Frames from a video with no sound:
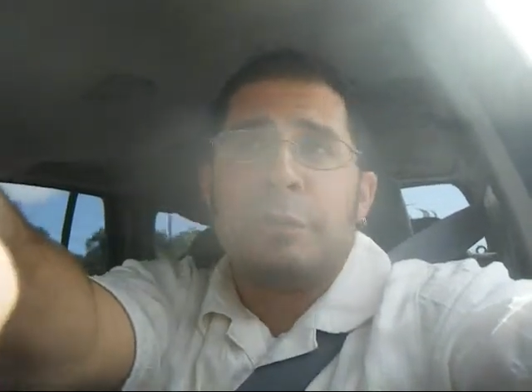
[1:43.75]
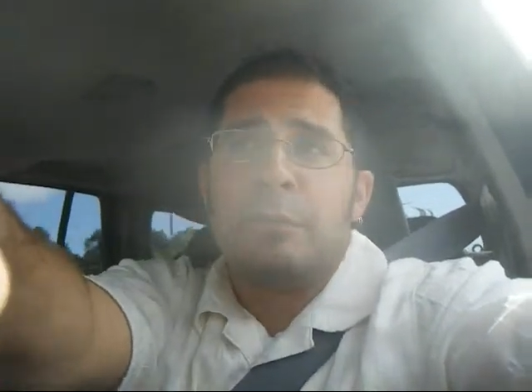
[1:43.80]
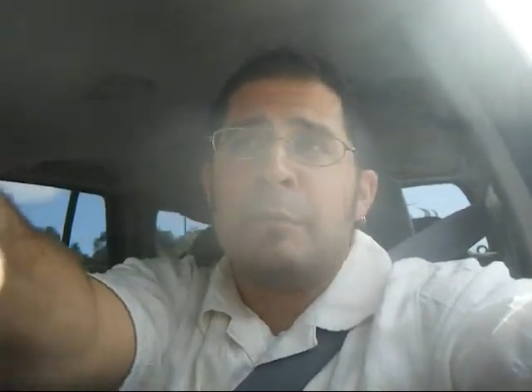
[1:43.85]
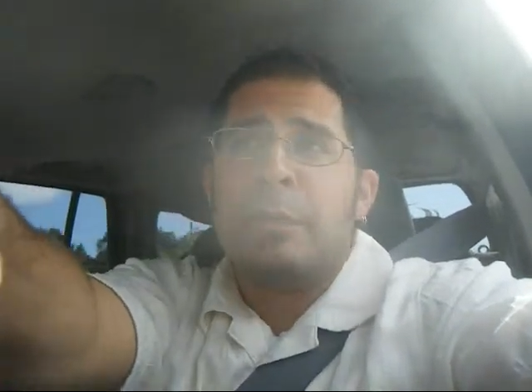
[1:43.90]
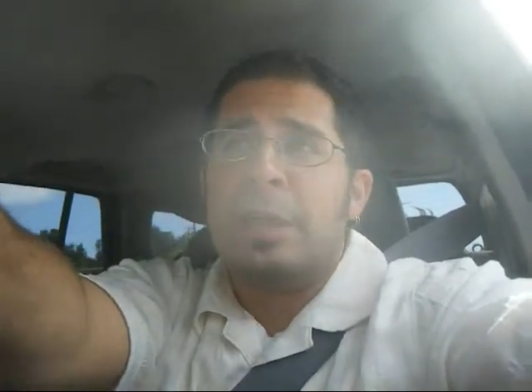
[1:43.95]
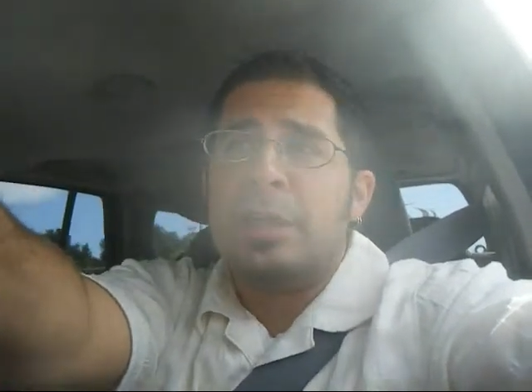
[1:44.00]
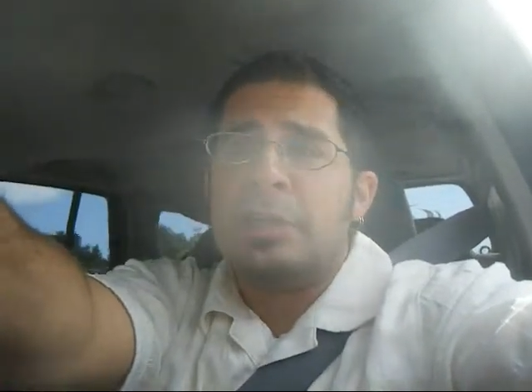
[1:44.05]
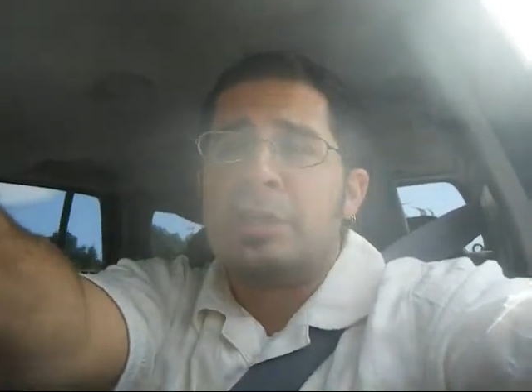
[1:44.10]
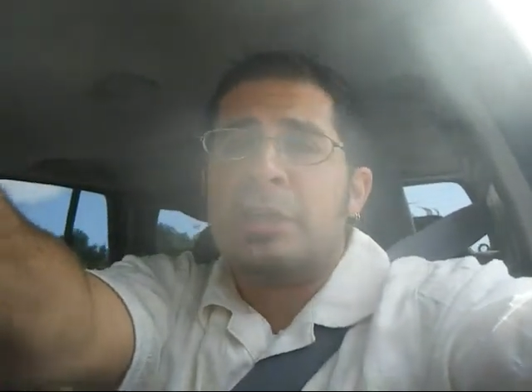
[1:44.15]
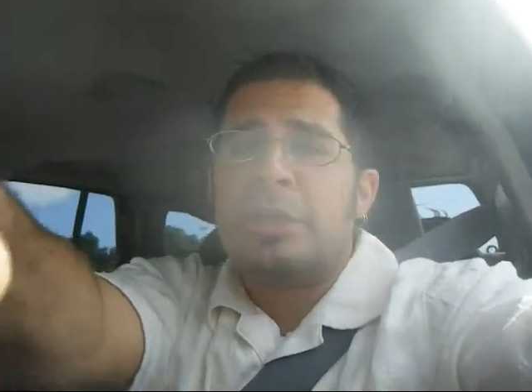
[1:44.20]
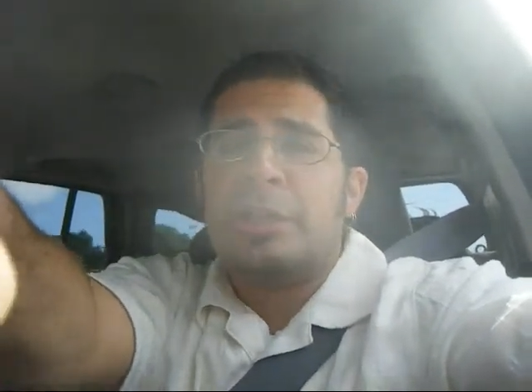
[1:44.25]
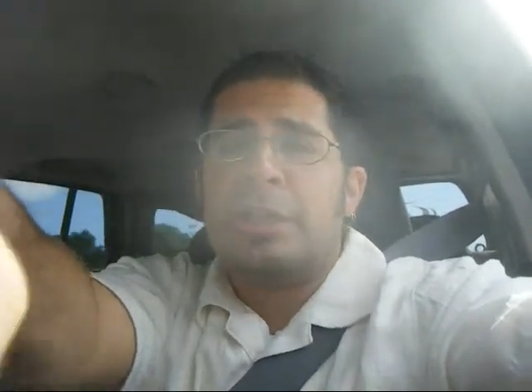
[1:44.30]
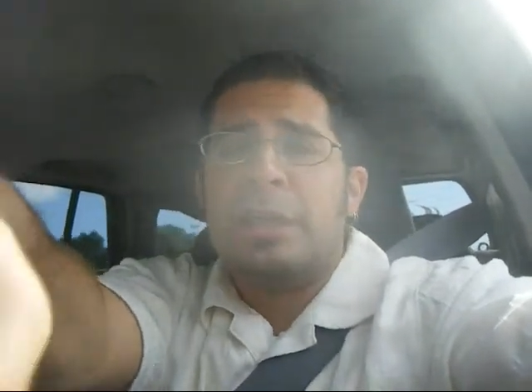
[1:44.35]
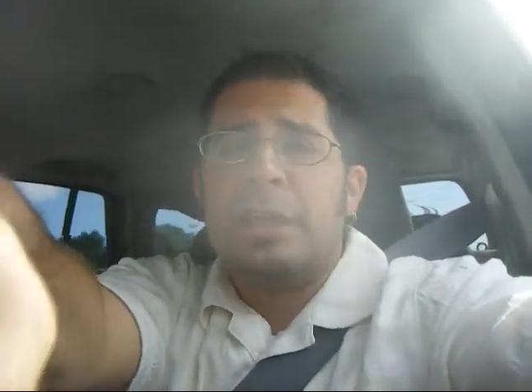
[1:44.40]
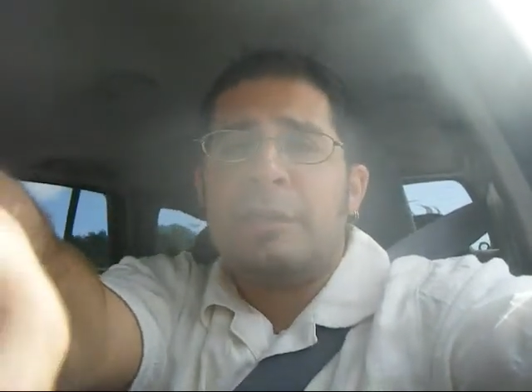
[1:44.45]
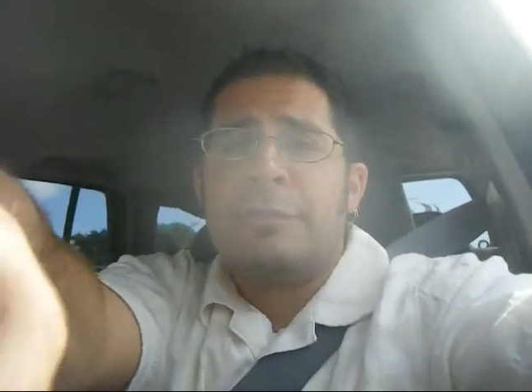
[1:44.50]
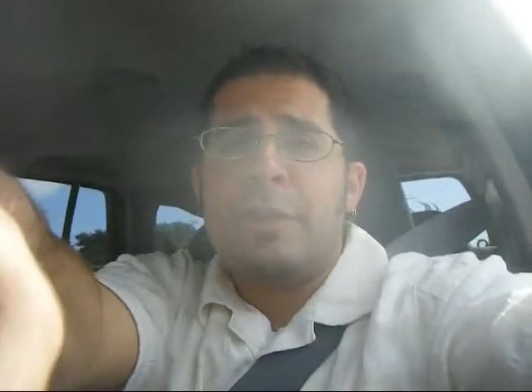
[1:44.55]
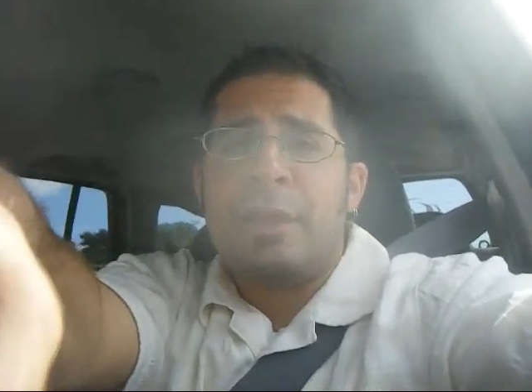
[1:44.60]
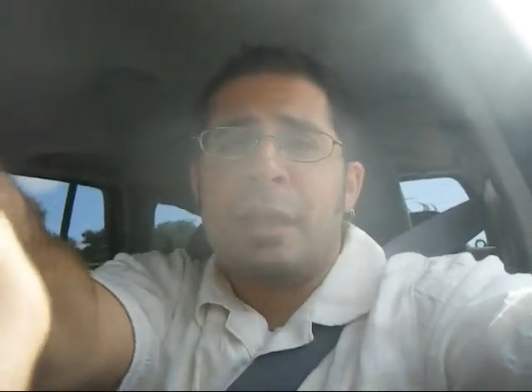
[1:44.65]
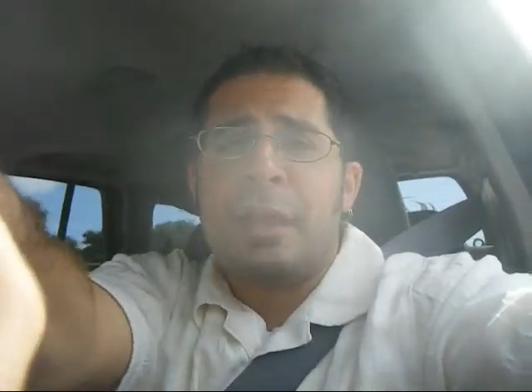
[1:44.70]
information
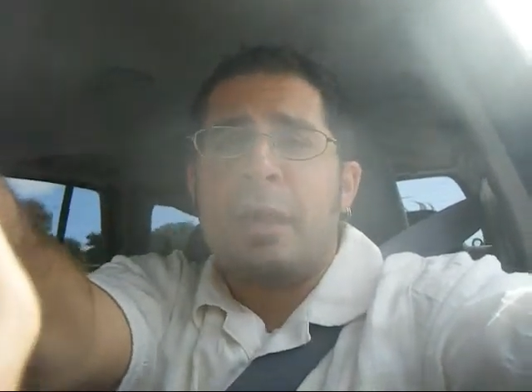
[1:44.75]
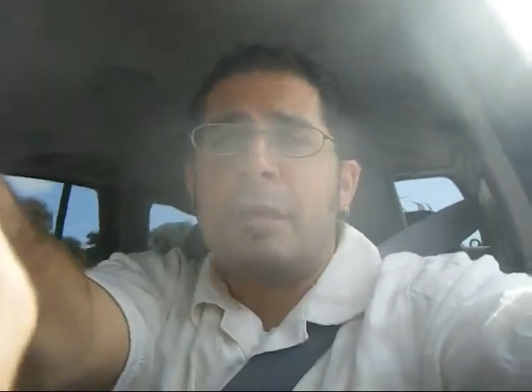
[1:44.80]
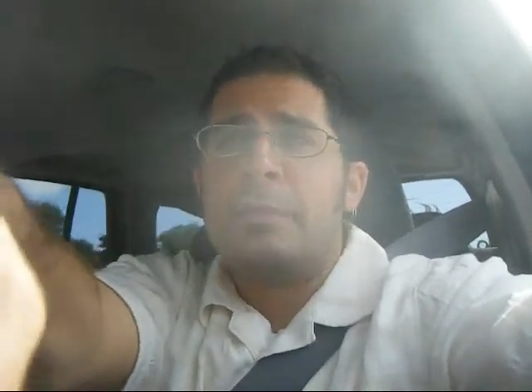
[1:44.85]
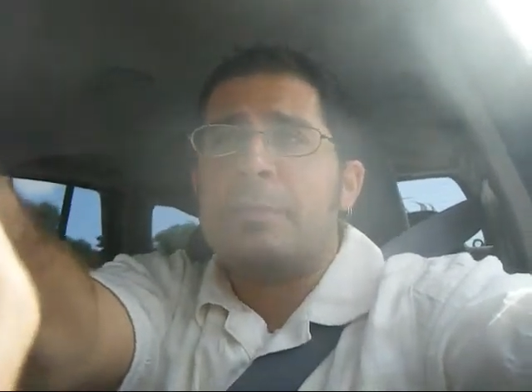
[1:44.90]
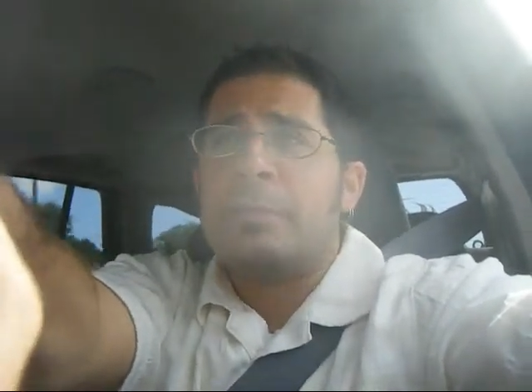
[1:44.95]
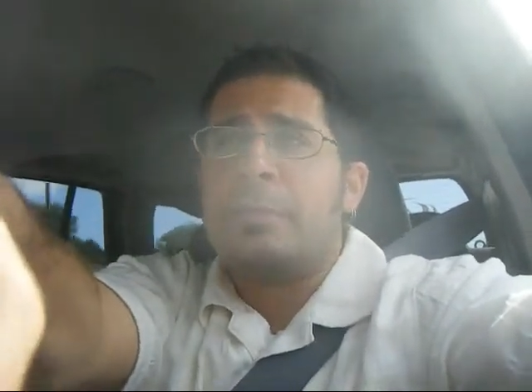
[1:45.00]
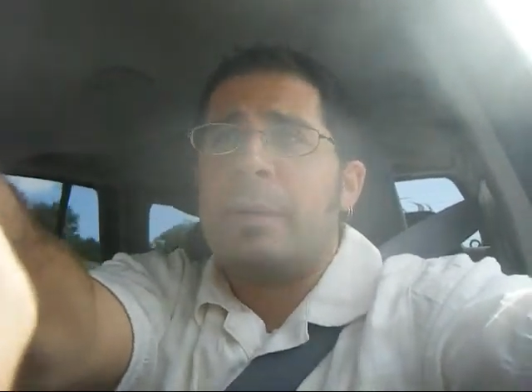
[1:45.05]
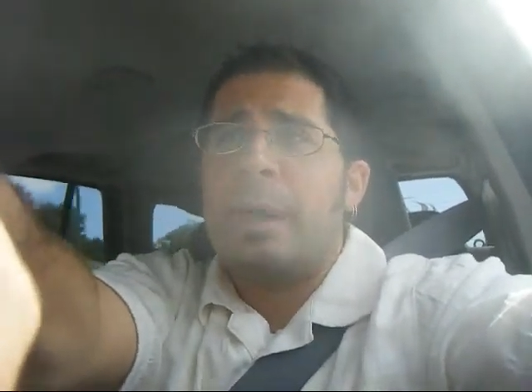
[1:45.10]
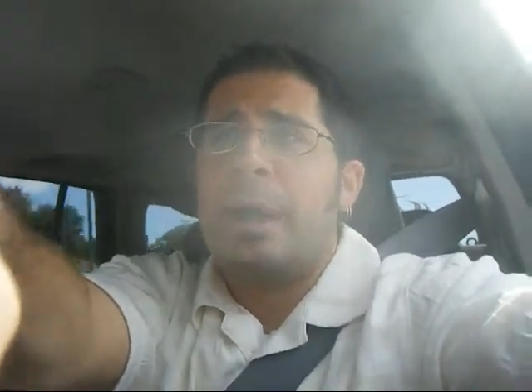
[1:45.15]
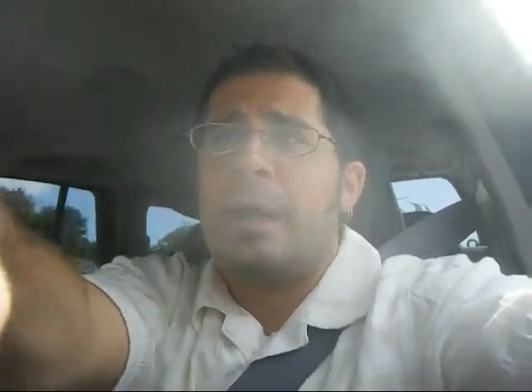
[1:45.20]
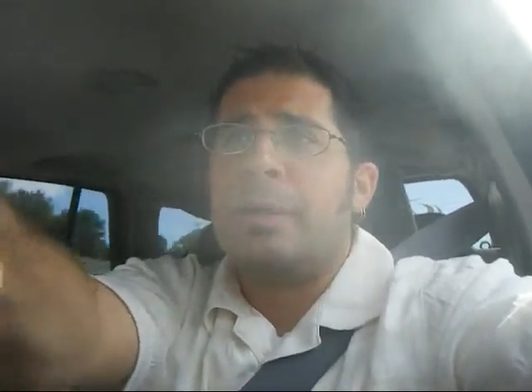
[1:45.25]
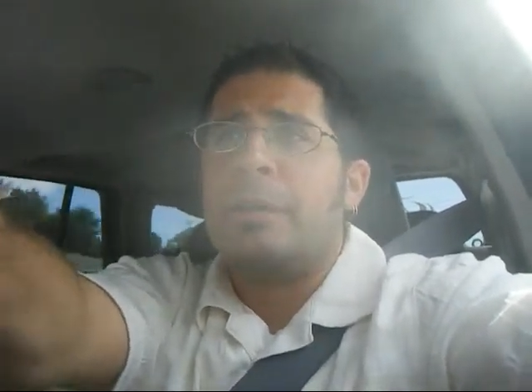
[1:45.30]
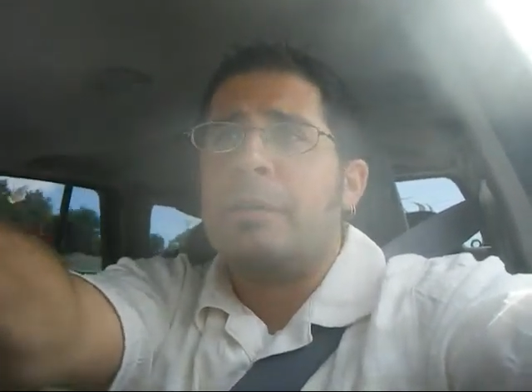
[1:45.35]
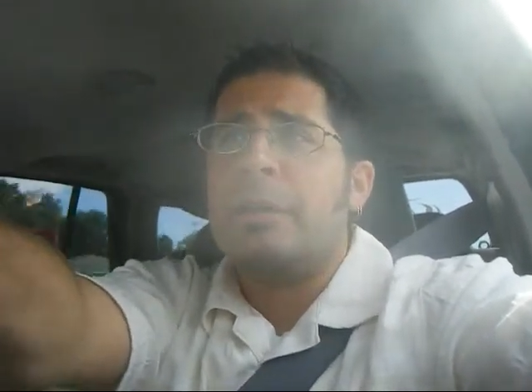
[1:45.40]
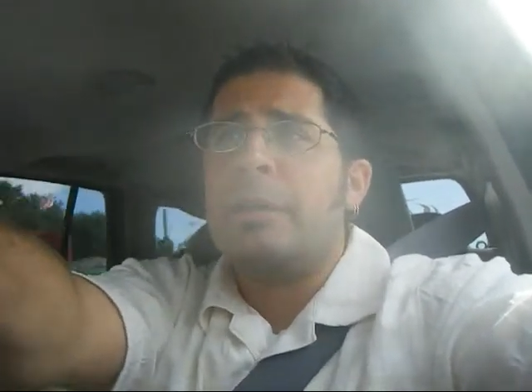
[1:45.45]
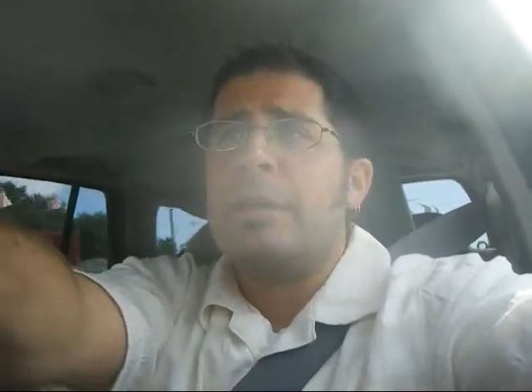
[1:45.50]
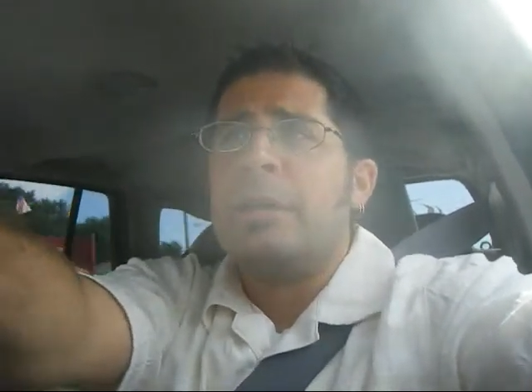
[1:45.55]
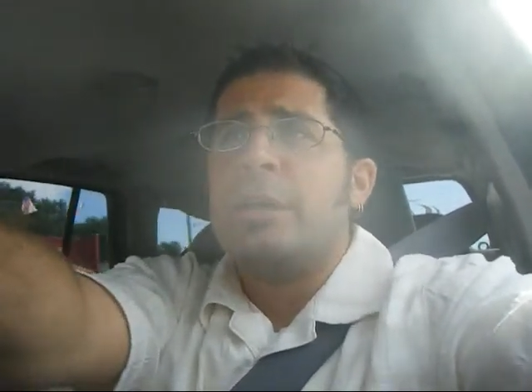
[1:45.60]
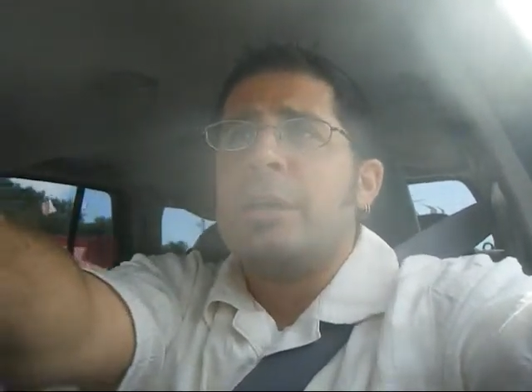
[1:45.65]
if that comes about.